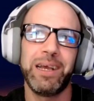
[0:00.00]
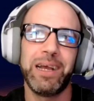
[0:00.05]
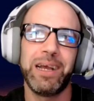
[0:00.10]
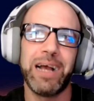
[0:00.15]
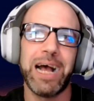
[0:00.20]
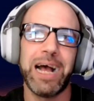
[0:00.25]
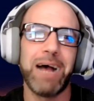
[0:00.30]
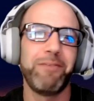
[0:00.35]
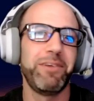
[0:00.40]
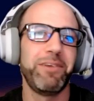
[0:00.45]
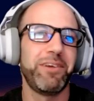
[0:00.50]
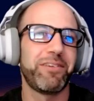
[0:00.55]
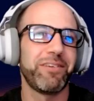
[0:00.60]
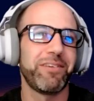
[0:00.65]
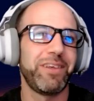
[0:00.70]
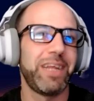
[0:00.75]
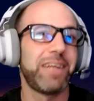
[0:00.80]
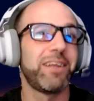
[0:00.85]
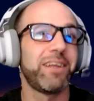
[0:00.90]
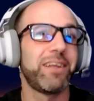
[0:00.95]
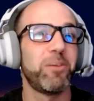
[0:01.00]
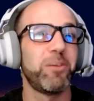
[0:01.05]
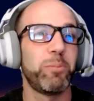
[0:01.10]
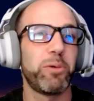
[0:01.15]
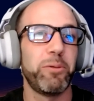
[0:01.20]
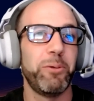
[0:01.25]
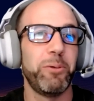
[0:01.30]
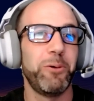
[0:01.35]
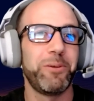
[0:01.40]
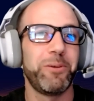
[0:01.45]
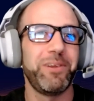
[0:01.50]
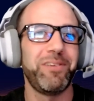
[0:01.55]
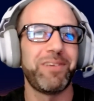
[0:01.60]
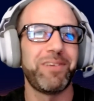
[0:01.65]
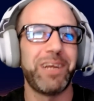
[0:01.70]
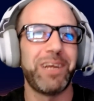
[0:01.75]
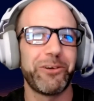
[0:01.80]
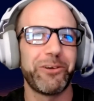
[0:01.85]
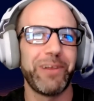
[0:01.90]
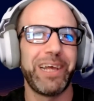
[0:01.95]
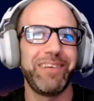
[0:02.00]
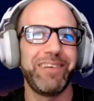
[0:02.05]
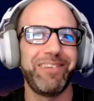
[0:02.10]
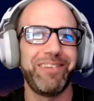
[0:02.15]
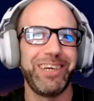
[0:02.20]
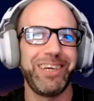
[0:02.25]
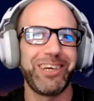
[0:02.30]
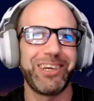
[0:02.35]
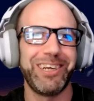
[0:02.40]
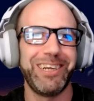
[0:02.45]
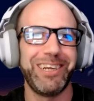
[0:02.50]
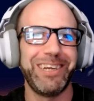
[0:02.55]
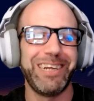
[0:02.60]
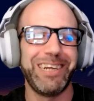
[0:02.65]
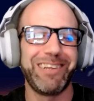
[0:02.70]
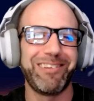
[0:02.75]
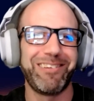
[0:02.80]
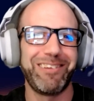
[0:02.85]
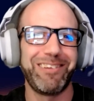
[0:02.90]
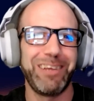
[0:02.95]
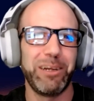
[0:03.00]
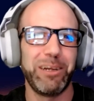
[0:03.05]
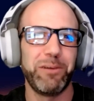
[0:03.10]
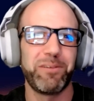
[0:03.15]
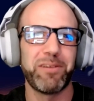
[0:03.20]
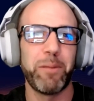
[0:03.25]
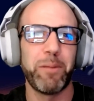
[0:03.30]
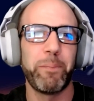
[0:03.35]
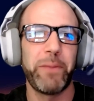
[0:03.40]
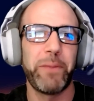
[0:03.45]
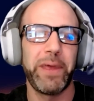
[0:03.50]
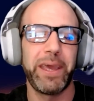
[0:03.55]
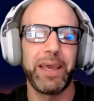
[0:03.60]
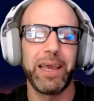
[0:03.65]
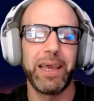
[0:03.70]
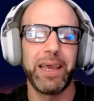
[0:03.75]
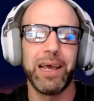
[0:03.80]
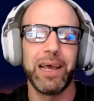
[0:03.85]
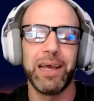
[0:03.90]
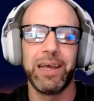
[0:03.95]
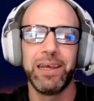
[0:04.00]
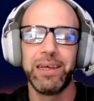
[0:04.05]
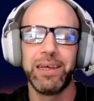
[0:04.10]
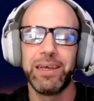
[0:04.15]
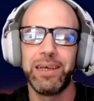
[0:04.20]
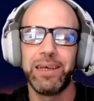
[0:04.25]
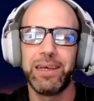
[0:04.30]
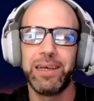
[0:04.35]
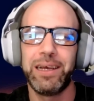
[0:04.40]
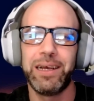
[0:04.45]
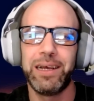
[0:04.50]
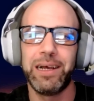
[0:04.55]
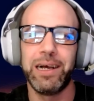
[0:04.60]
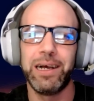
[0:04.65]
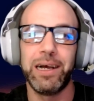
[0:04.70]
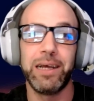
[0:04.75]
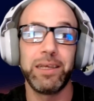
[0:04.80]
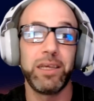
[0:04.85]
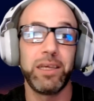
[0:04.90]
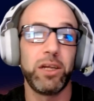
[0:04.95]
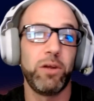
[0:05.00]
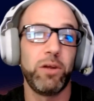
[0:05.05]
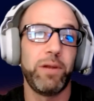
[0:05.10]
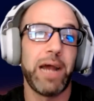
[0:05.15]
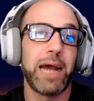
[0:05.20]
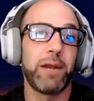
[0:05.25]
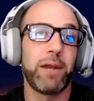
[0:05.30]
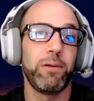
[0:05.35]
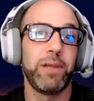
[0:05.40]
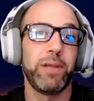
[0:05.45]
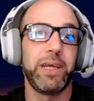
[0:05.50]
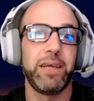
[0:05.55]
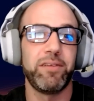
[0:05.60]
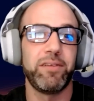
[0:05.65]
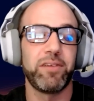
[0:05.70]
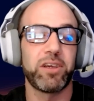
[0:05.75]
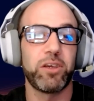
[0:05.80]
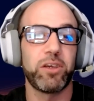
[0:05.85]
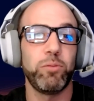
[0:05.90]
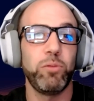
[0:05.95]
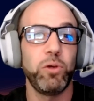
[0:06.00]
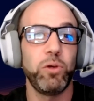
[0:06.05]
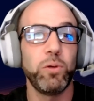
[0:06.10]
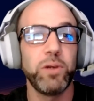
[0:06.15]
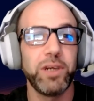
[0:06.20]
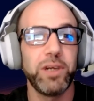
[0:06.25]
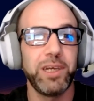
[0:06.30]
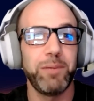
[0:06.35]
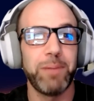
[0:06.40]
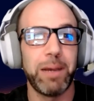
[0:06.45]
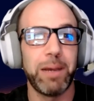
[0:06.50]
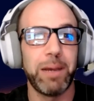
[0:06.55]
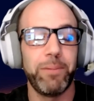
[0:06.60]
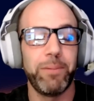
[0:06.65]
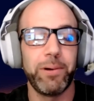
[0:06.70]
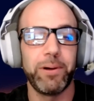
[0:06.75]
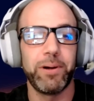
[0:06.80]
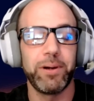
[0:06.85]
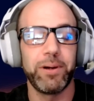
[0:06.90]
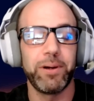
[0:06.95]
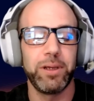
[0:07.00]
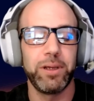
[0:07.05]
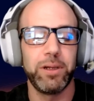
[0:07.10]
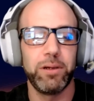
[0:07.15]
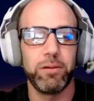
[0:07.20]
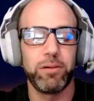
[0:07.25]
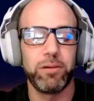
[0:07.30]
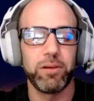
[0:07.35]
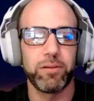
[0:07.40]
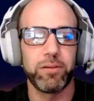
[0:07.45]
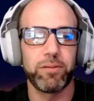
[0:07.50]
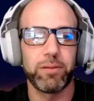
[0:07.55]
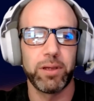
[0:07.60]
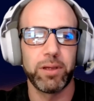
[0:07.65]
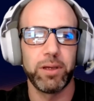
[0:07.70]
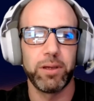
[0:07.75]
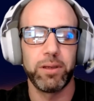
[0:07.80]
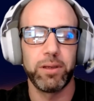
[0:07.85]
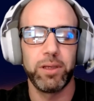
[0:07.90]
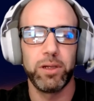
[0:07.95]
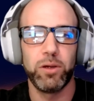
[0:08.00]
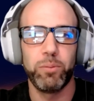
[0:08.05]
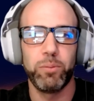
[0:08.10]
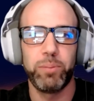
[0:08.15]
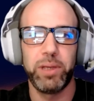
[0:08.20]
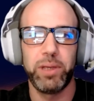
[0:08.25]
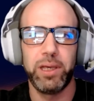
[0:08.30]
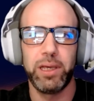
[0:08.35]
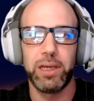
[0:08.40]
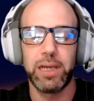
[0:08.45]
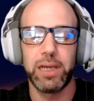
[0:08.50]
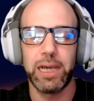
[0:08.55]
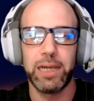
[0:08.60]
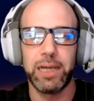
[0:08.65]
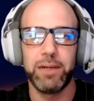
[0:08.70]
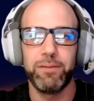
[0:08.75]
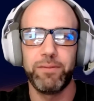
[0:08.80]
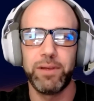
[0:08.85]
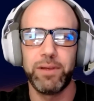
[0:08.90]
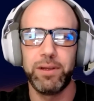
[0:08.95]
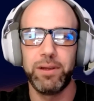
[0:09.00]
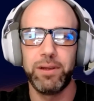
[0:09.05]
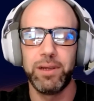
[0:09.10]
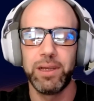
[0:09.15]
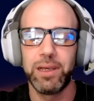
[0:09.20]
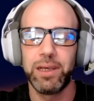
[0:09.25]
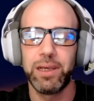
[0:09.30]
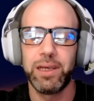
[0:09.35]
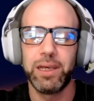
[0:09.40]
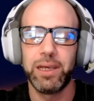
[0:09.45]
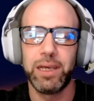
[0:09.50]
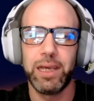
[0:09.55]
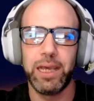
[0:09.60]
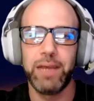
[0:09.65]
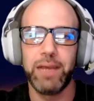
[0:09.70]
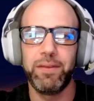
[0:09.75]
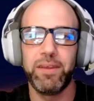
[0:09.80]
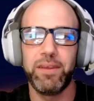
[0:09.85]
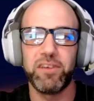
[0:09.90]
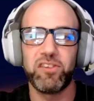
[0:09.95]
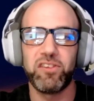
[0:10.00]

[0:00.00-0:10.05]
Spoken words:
obviously that doesn't promote decentralization. It's something not only as a community member, just being kind of in this